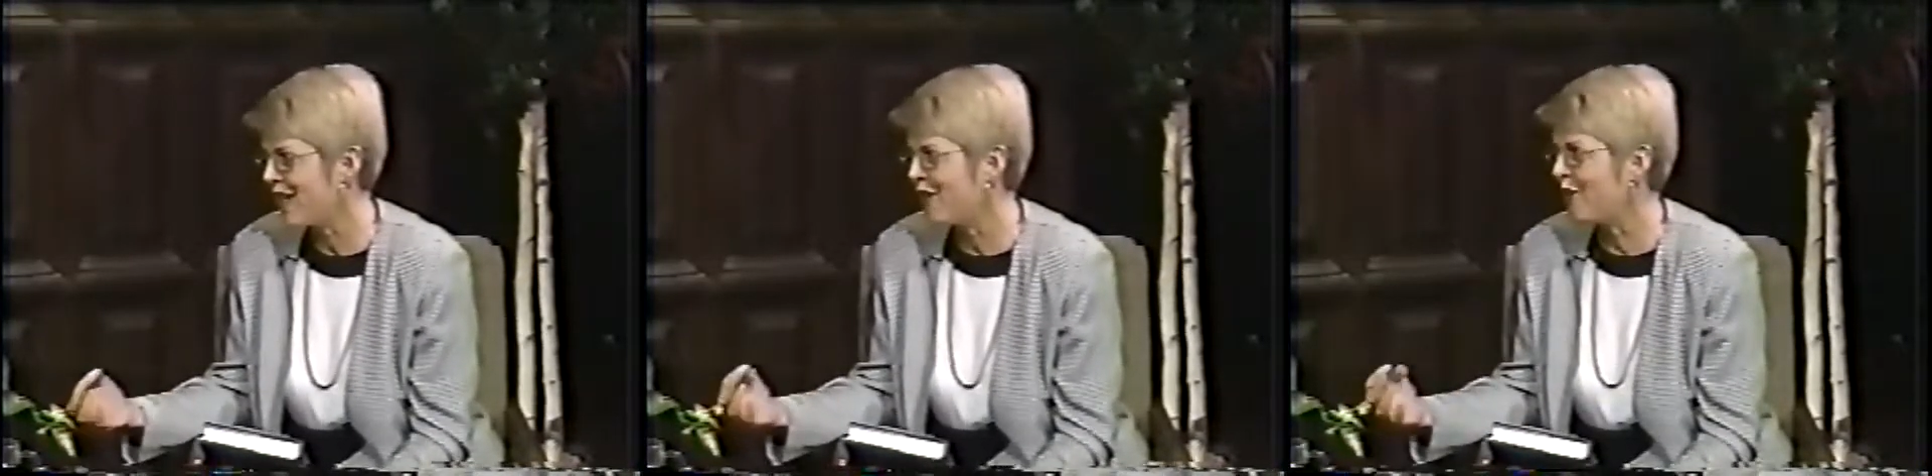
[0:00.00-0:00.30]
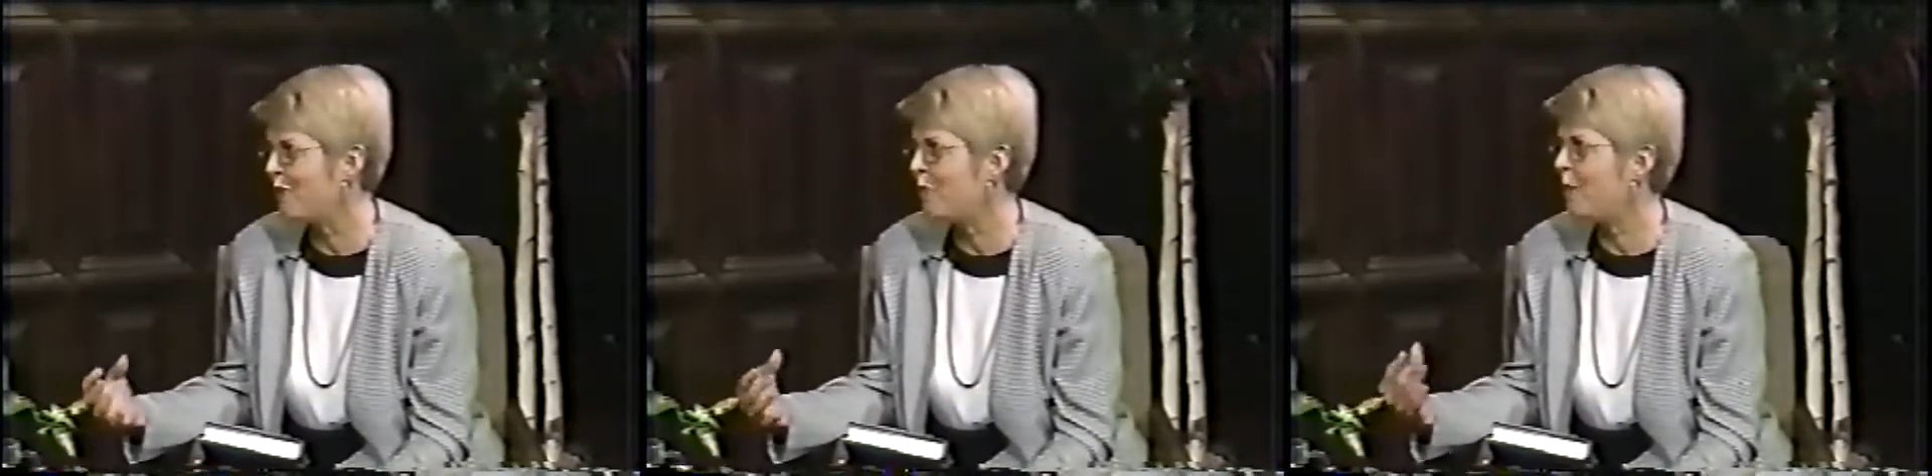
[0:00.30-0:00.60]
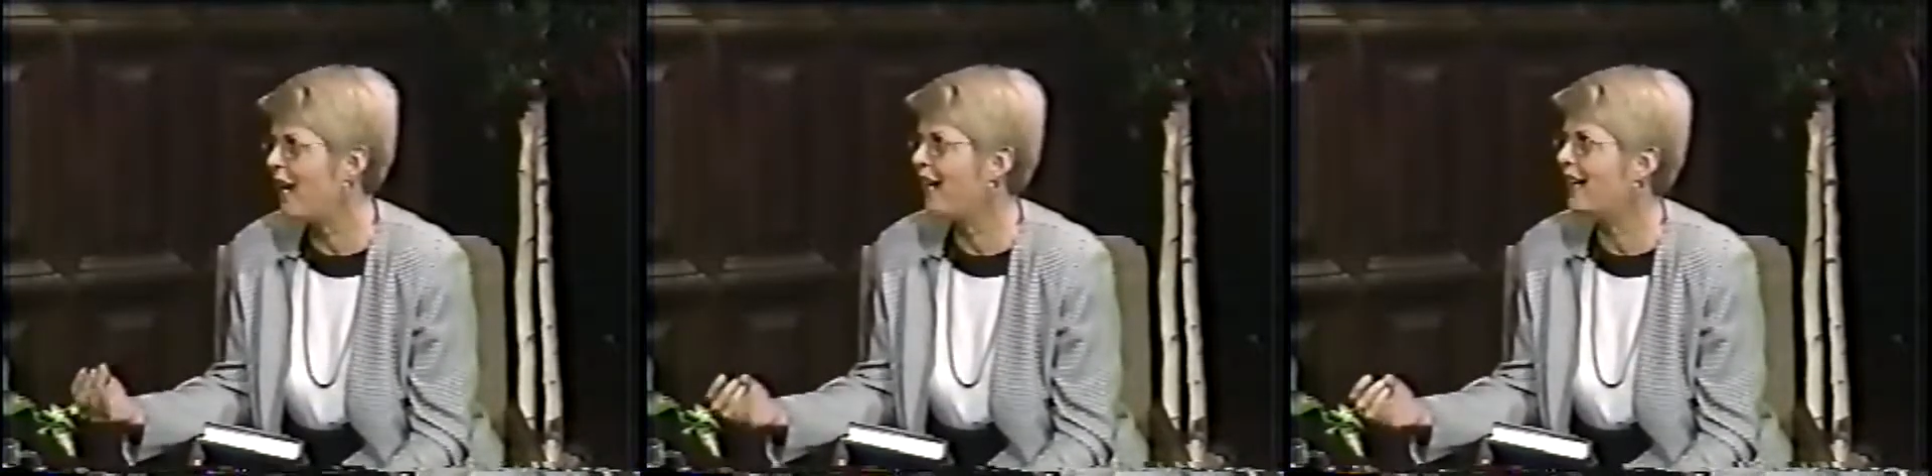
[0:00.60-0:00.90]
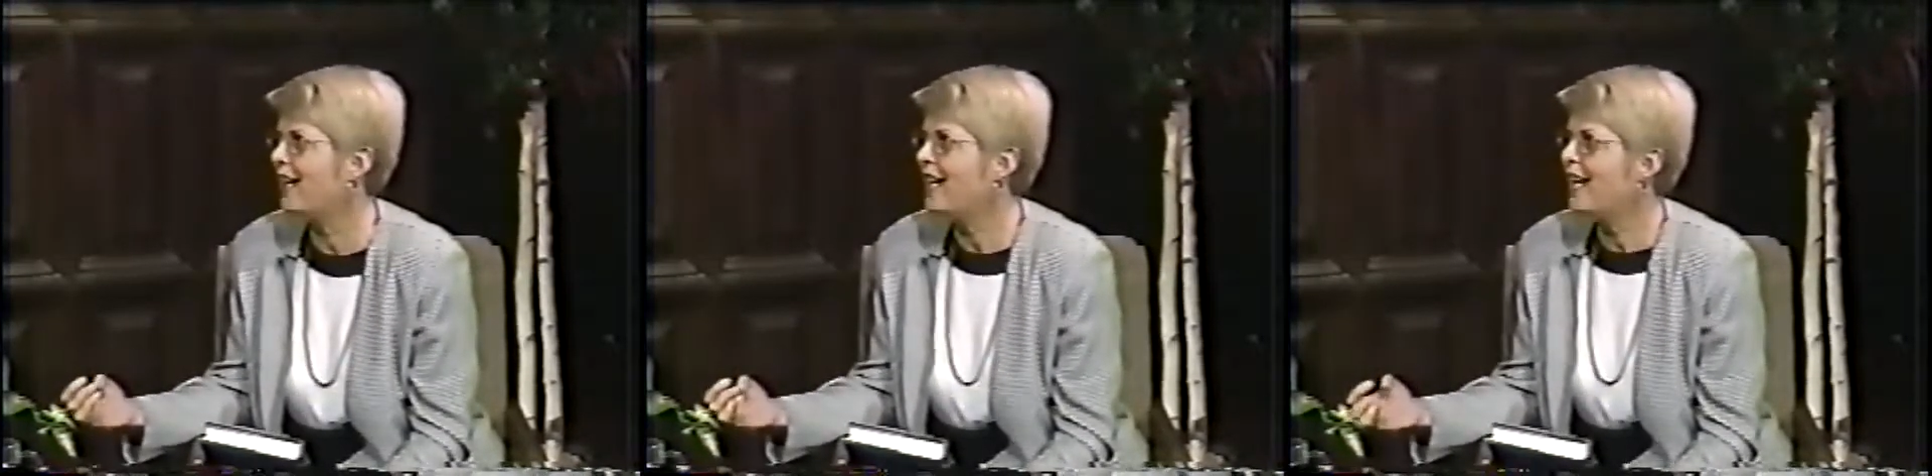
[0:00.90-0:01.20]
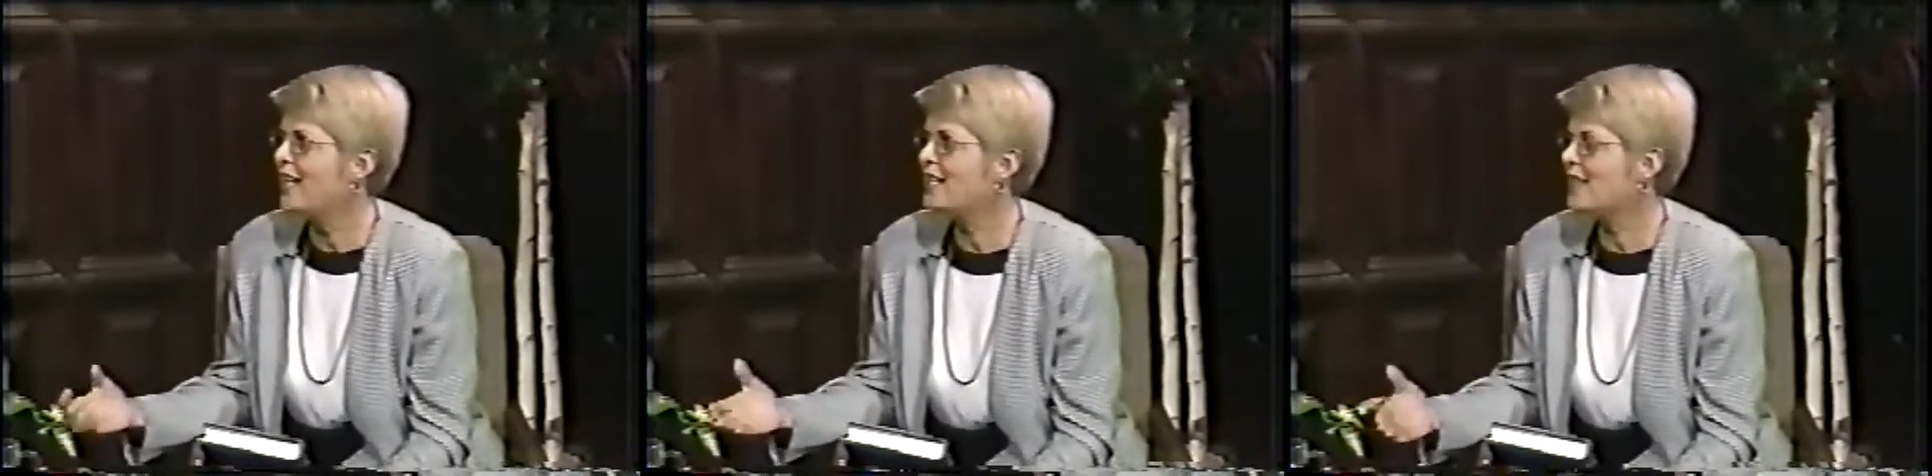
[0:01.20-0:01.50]
if you are a
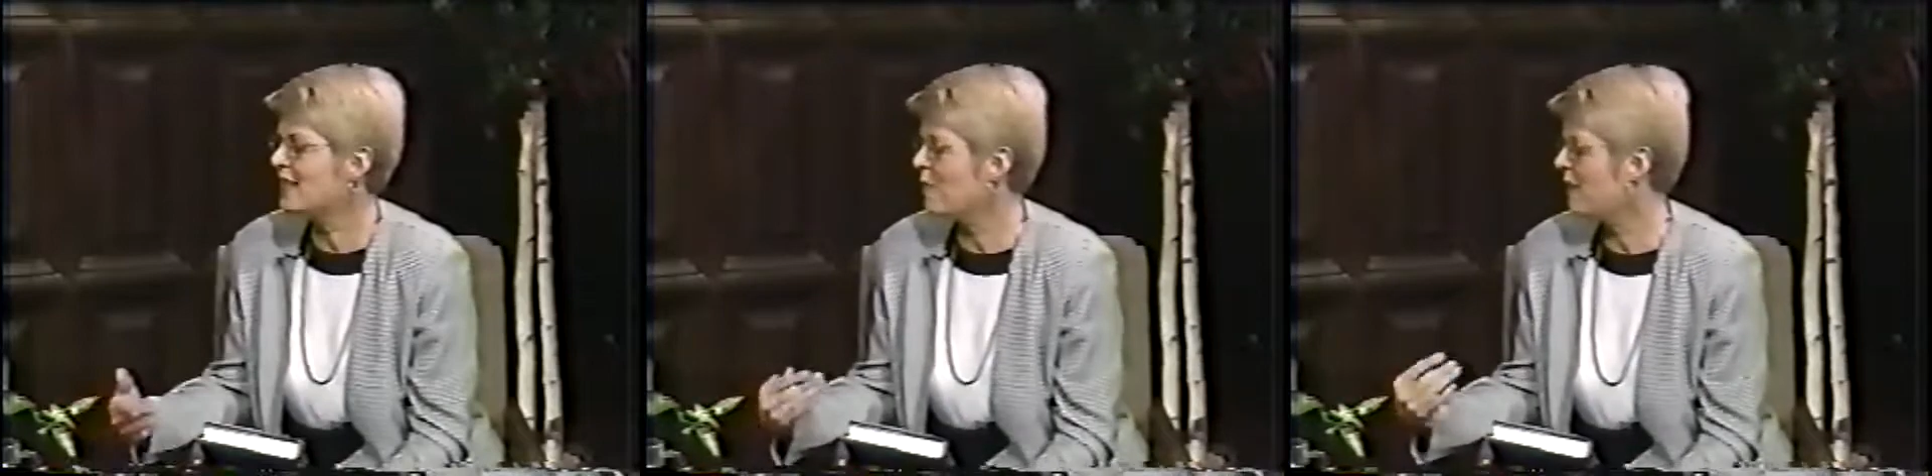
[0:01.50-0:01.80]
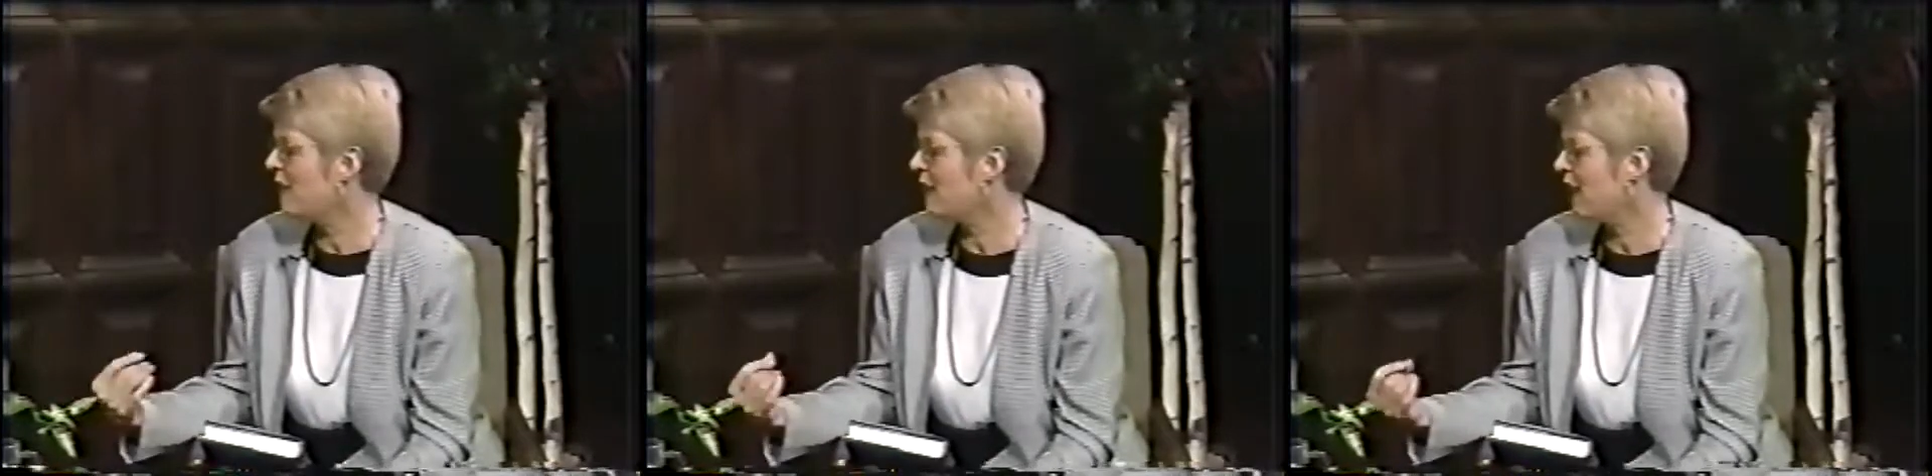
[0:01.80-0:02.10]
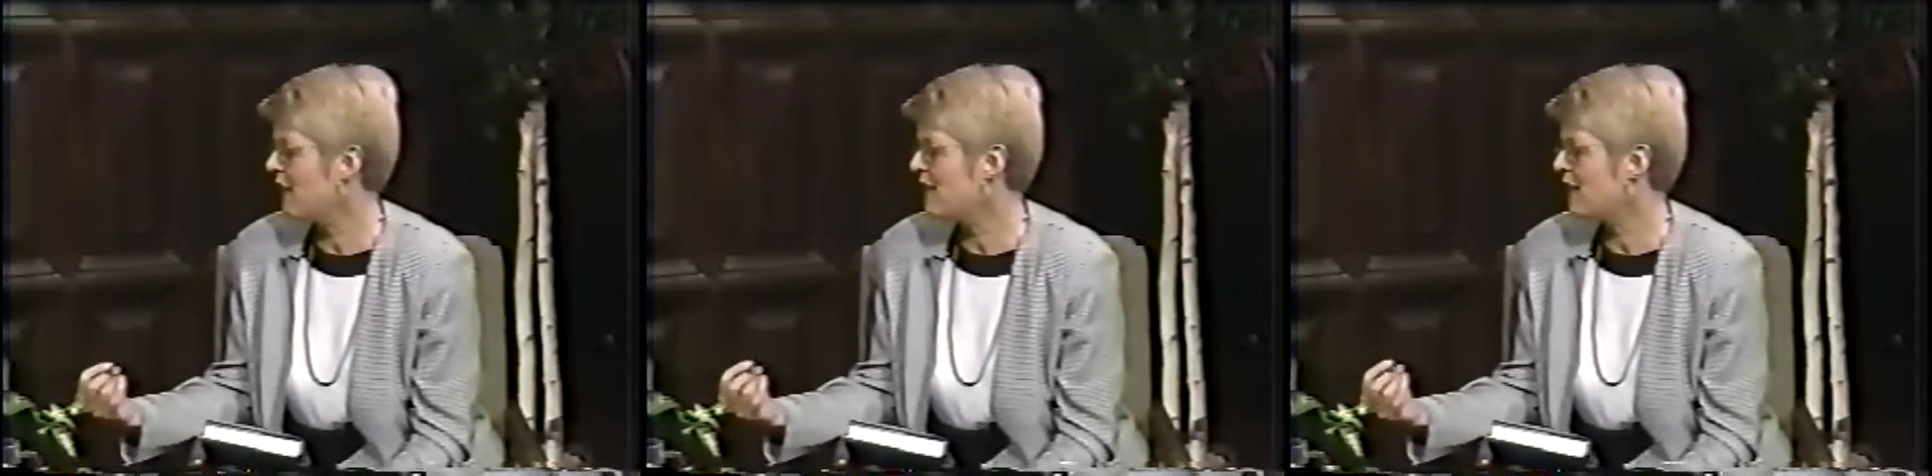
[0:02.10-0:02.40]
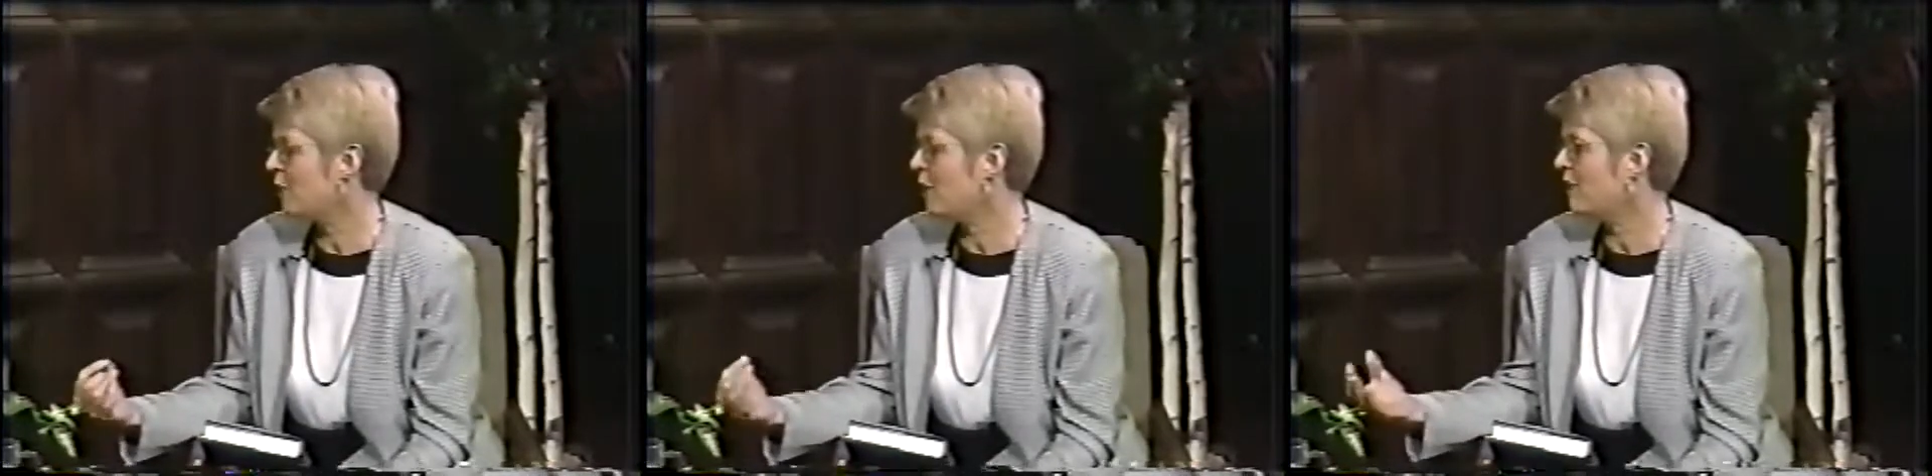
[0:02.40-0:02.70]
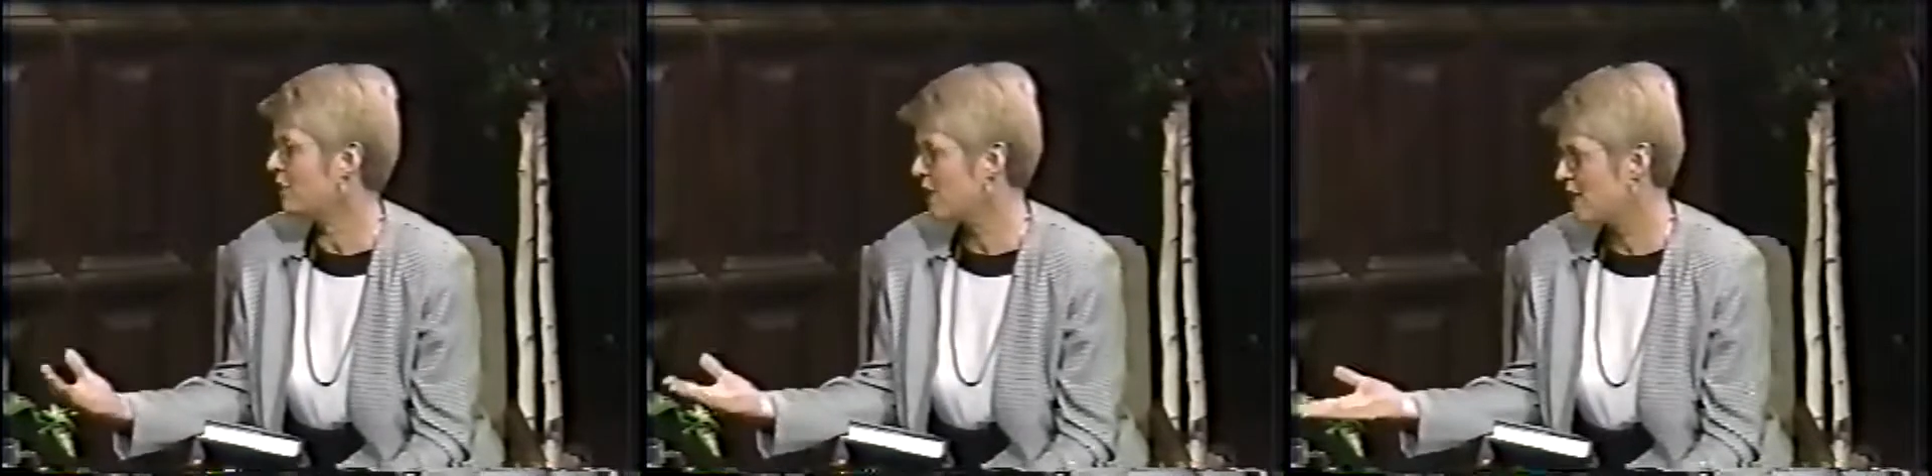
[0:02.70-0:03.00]
follower of Jung, you're going to